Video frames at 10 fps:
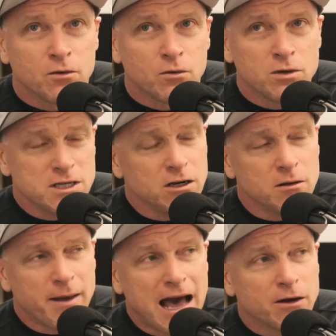what's it all
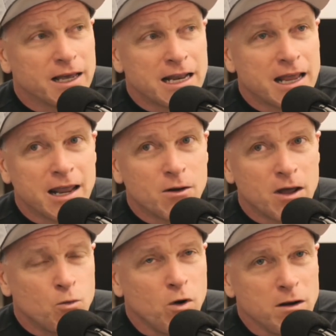about and, and
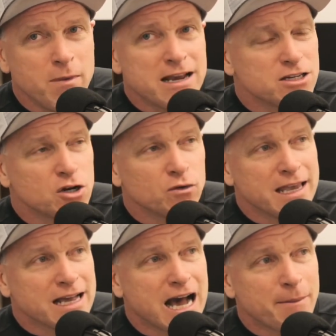and what makes a
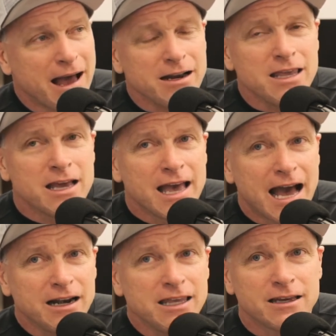great cop how do you
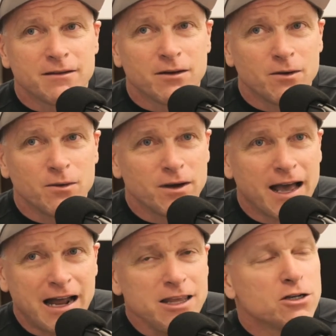how do you
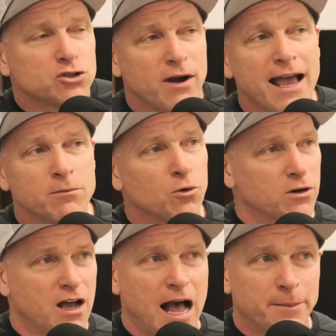how do you attract
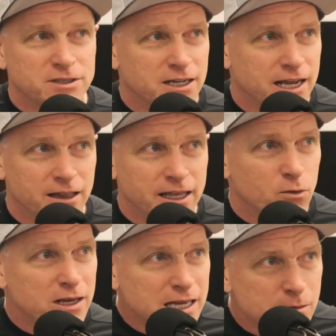more cops today like
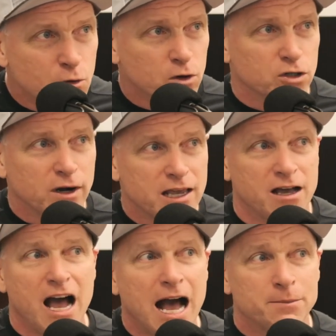we need more great
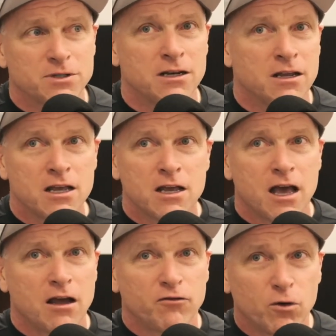cops and
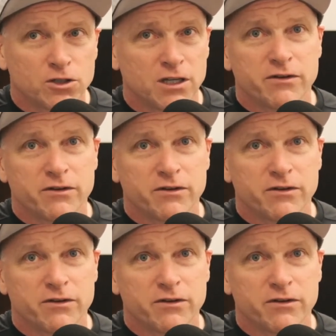unfortunately